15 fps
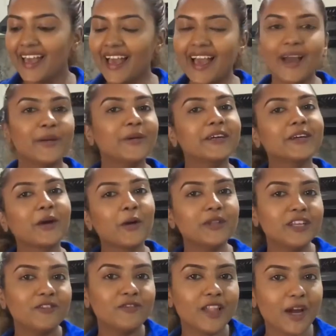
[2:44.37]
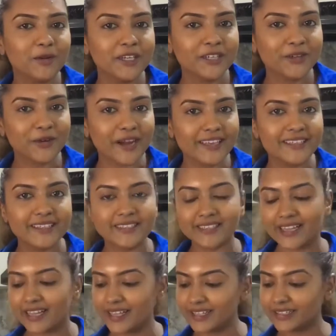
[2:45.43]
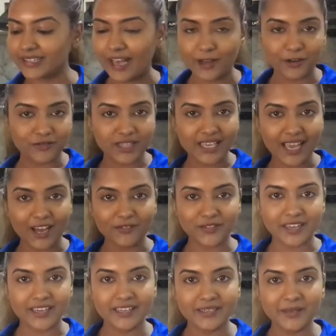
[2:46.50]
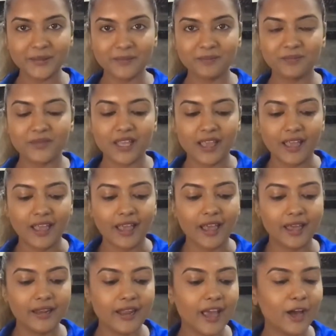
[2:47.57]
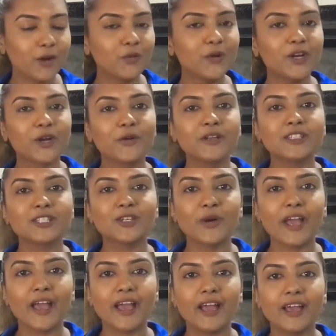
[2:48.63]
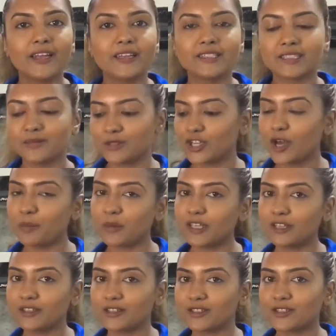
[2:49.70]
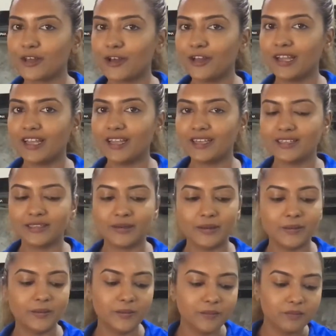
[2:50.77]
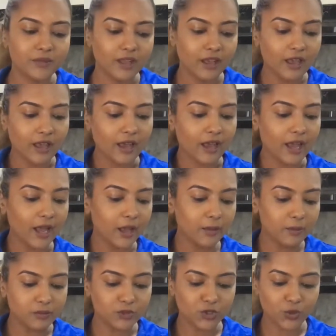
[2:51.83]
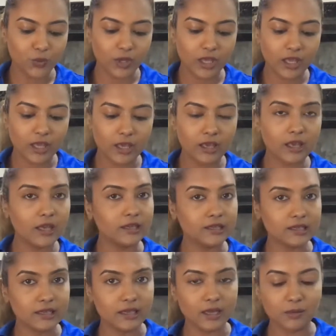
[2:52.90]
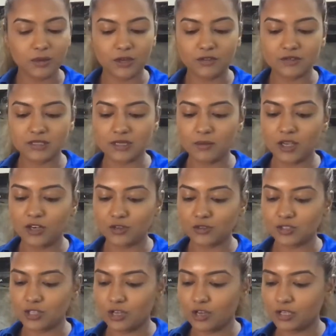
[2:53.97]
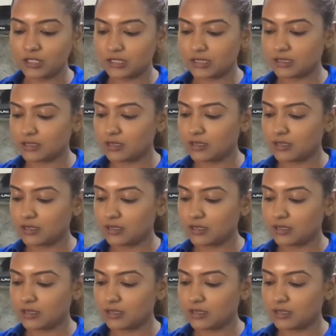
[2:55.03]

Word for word: Our cauliflower crust is out of the oven, and now we're going to add some toppings on it. I'm doing a bit of tomato sauce.